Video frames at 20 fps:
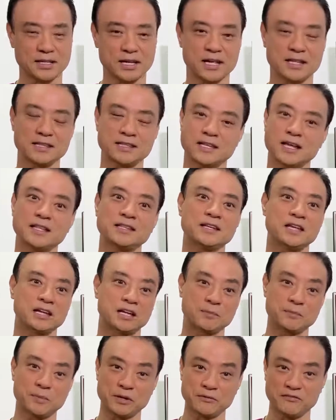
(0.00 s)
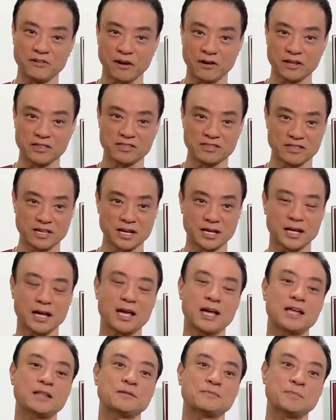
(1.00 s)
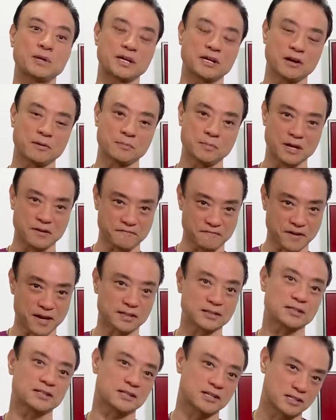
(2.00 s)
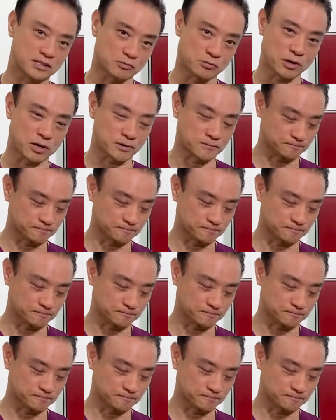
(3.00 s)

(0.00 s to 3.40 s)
and then it can be very thick and become infected as well.